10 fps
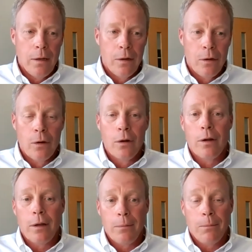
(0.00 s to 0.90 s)
you're going
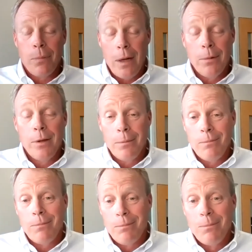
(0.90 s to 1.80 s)
to probably
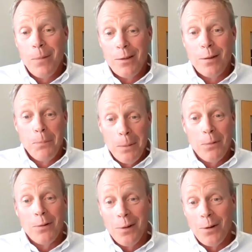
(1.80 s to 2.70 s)
make some
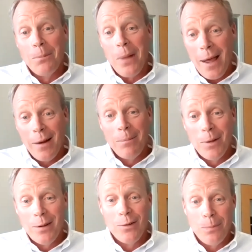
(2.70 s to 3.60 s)
people a little mad,
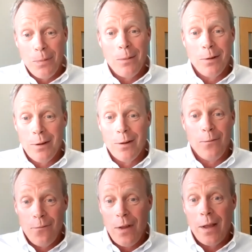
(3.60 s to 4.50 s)
because you're probably going
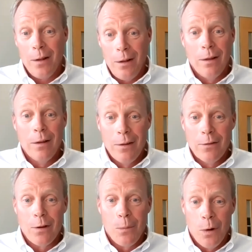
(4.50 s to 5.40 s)
to fail
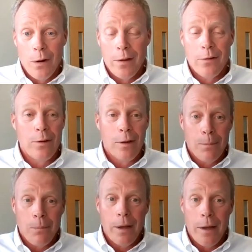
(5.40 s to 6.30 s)
somewhere that you
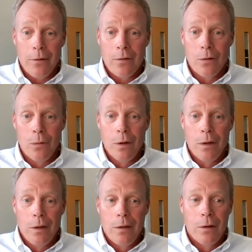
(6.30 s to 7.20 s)
didn't plan to.
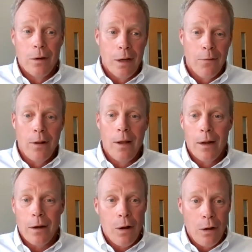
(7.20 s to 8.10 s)
You're going to have a
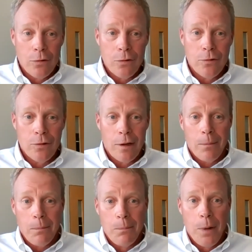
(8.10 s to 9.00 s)
lot of cultures
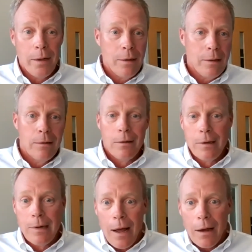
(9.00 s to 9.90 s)
that might
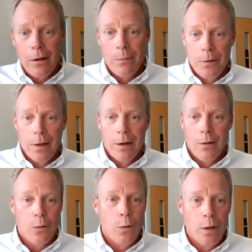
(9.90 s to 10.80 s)
not come
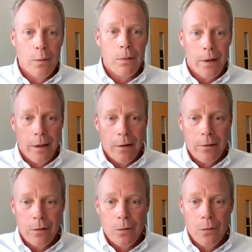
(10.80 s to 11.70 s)
together the way you plan
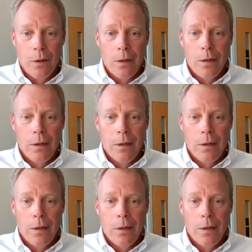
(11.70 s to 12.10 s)
to.